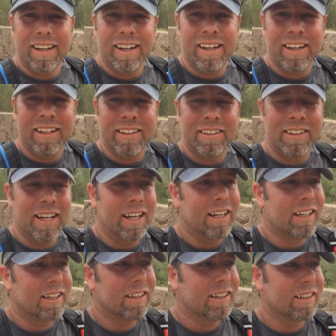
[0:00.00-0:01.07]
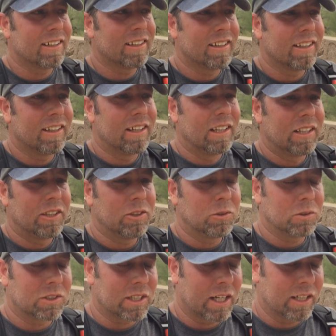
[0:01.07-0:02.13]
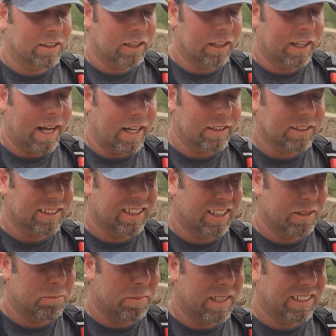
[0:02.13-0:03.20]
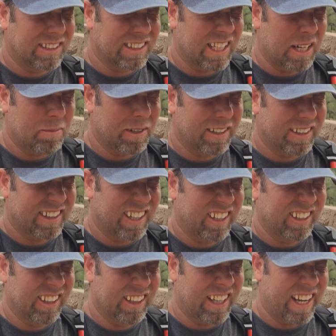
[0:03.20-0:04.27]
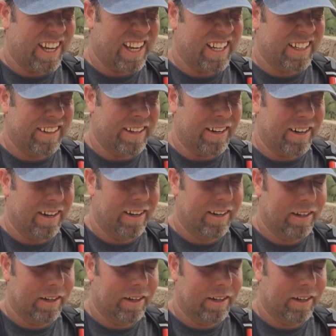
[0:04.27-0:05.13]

and this was kind of the last big step. Got a little light edited there.